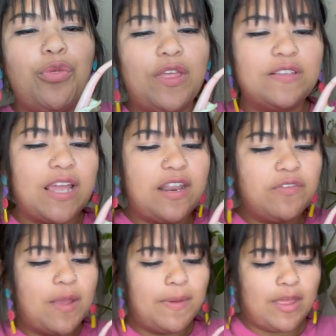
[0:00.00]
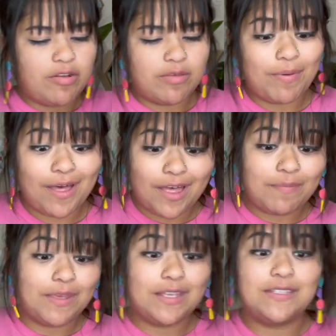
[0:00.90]
It's kind of coming out of the pot
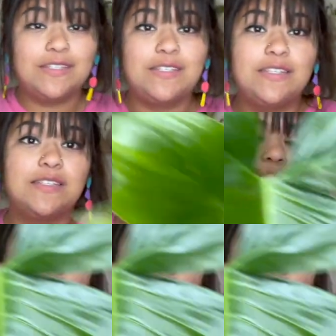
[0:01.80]
because this is